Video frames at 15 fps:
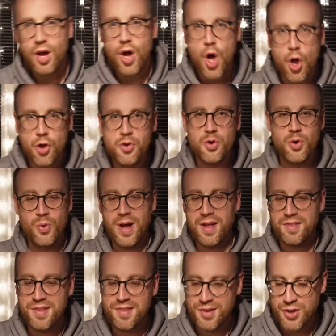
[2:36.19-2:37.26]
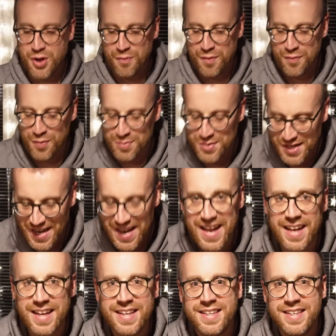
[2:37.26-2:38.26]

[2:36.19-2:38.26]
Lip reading: Honduras is the coffee from today.